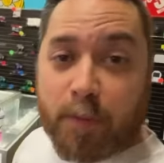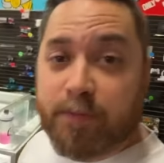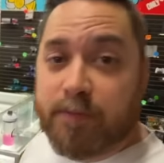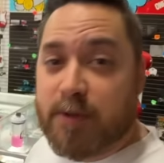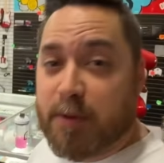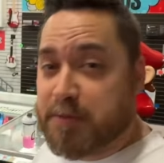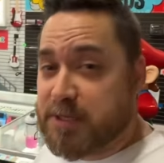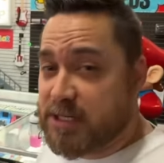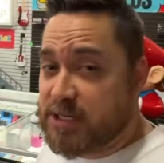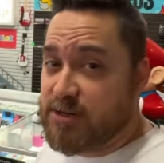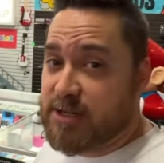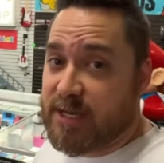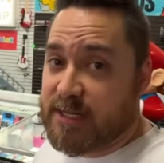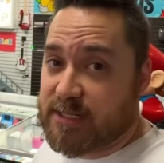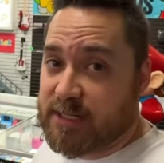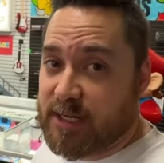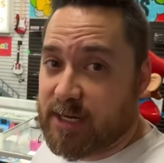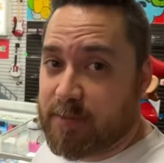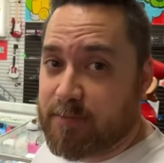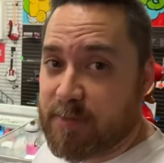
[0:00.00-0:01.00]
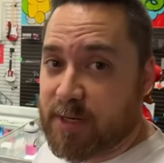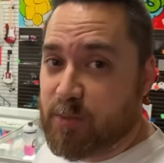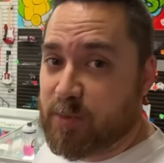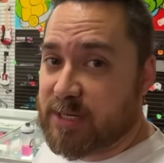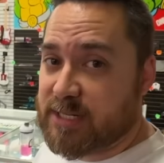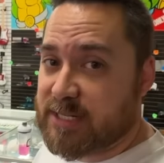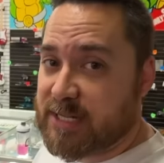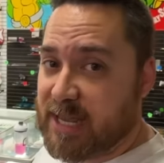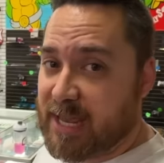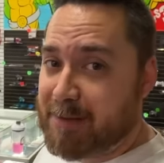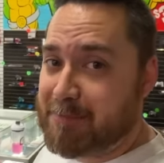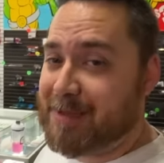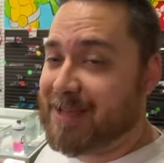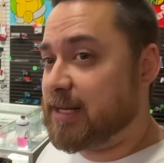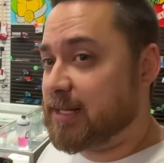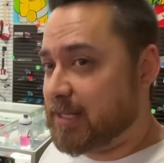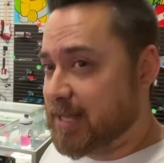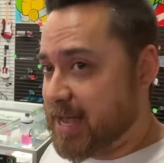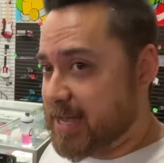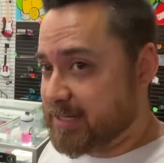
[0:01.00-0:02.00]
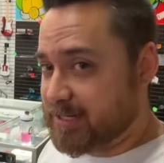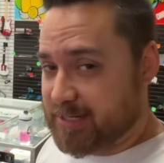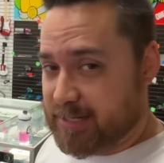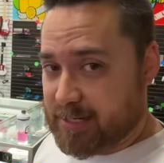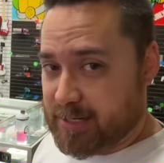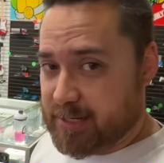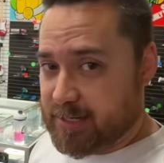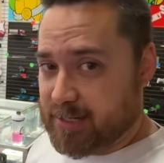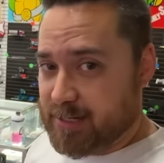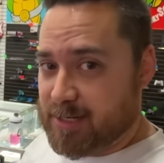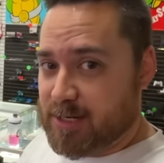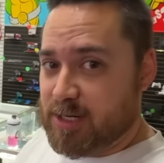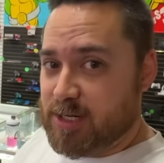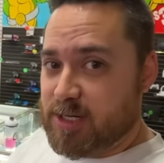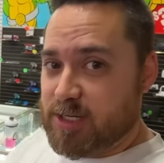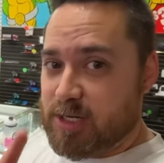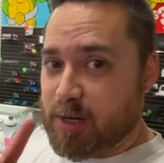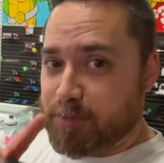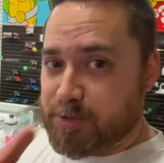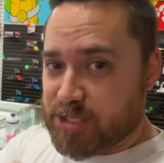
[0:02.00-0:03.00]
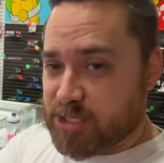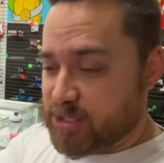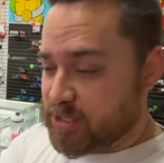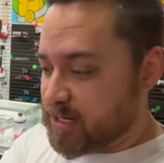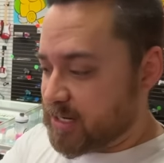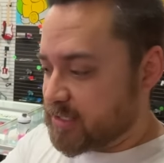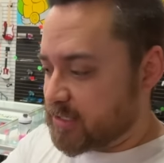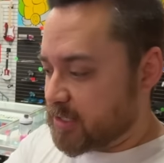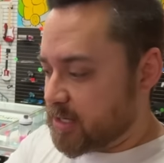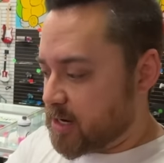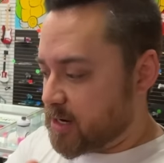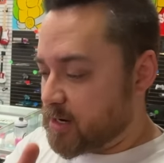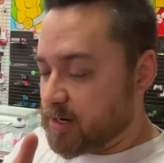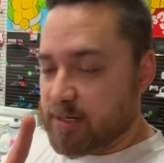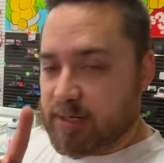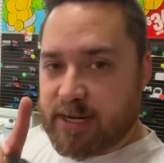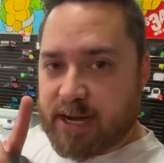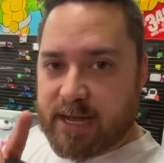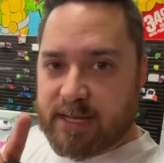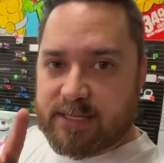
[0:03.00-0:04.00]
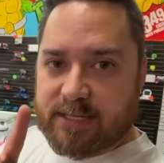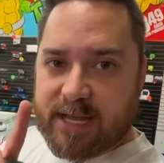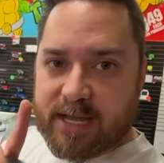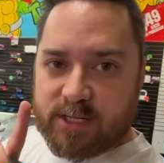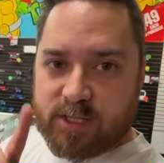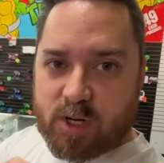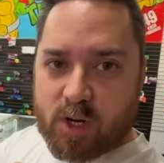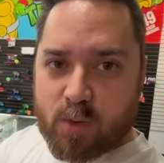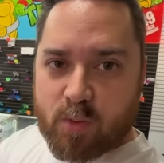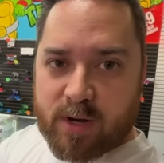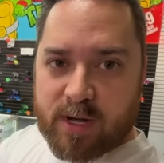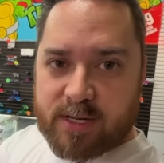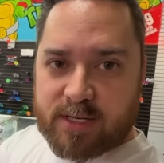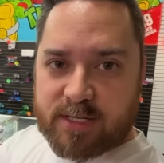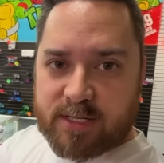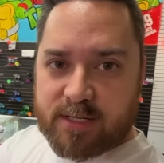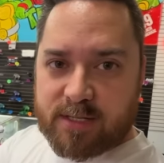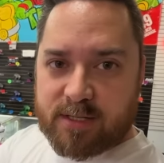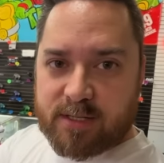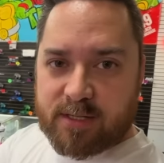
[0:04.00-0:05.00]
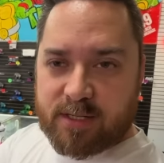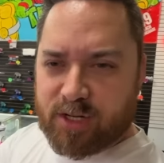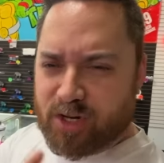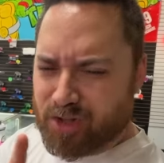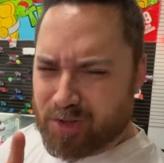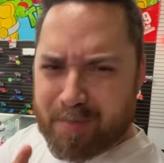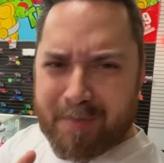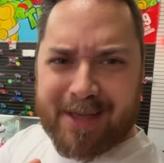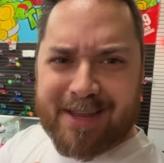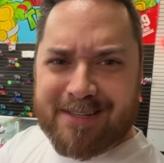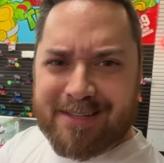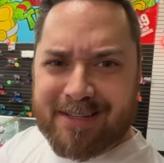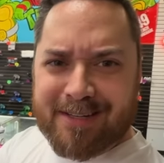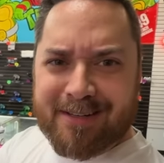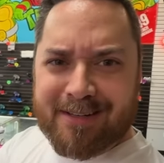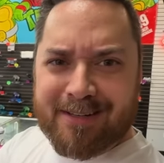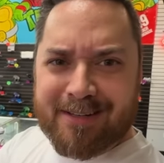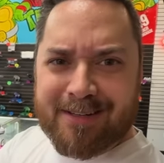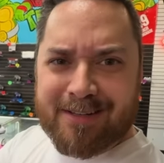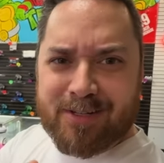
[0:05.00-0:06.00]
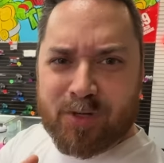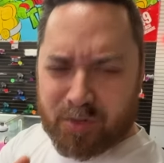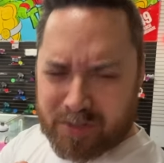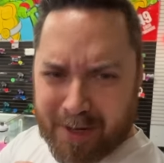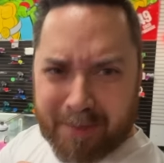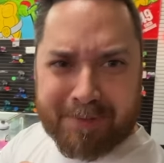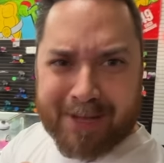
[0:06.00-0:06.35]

great. hope to see you guys there. Midwest Game Classic. Hope to see you guys there, guys. As always, y'all amazing. Don't stop